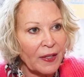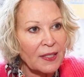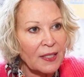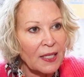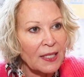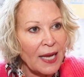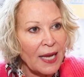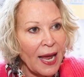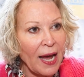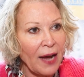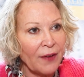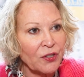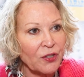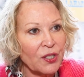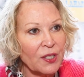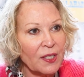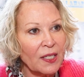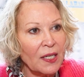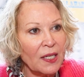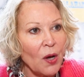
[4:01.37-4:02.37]
I think it's the day
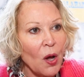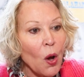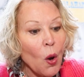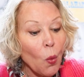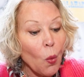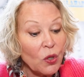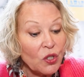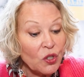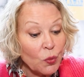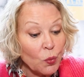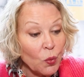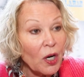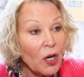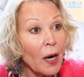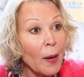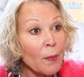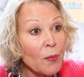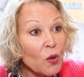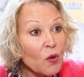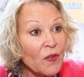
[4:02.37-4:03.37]
after. You said, "Would you
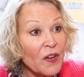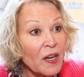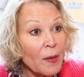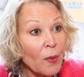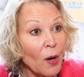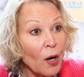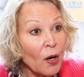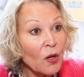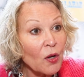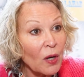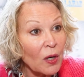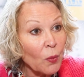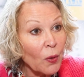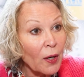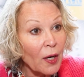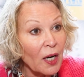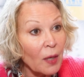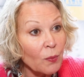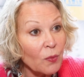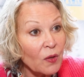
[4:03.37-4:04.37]
work on a movie tomorrow? You want
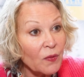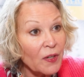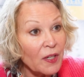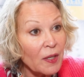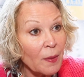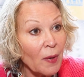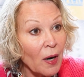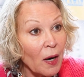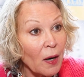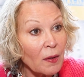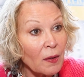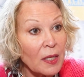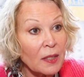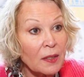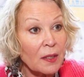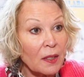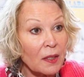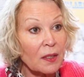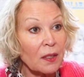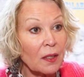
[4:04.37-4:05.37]
to work on a movie tomorrow?
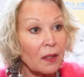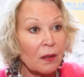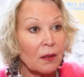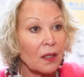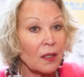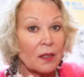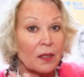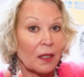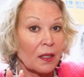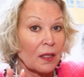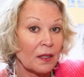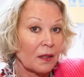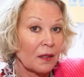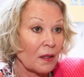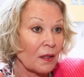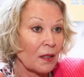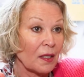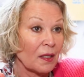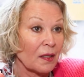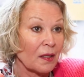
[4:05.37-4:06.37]
It's it's it's it's,
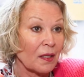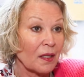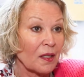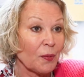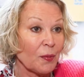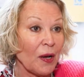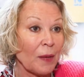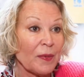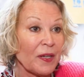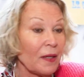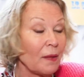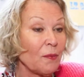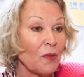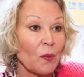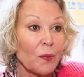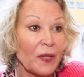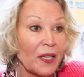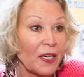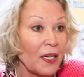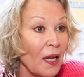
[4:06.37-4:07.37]
it's, it's probably
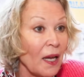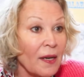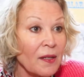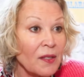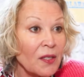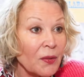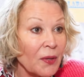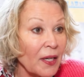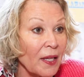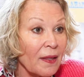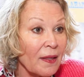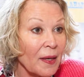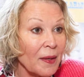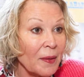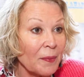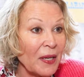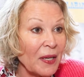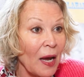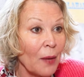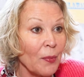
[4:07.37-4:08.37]
won't be any lines or
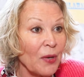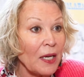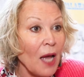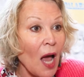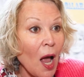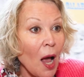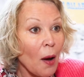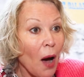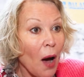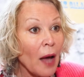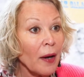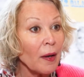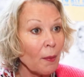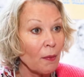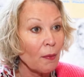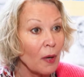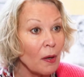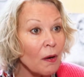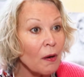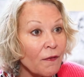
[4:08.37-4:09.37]
anything." But I went on
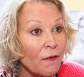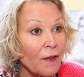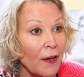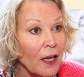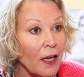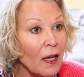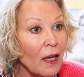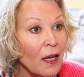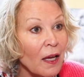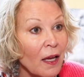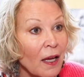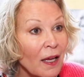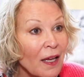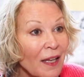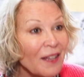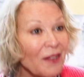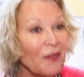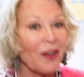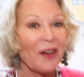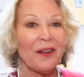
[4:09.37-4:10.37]
a movie.
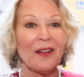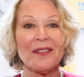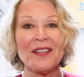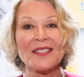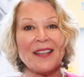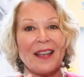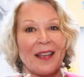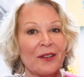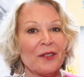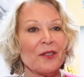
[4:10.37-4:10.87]
You know, at all this.